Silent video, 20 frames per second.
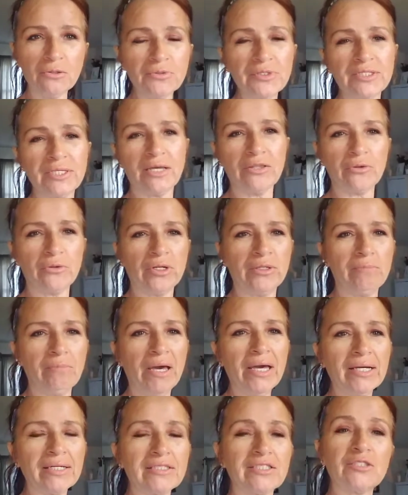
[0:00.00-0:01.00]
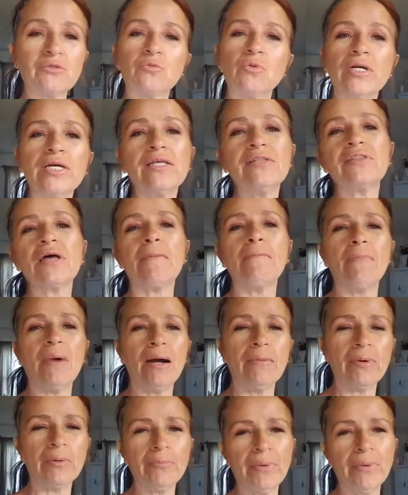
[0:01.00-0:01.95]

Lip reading: Southern Mex with Mama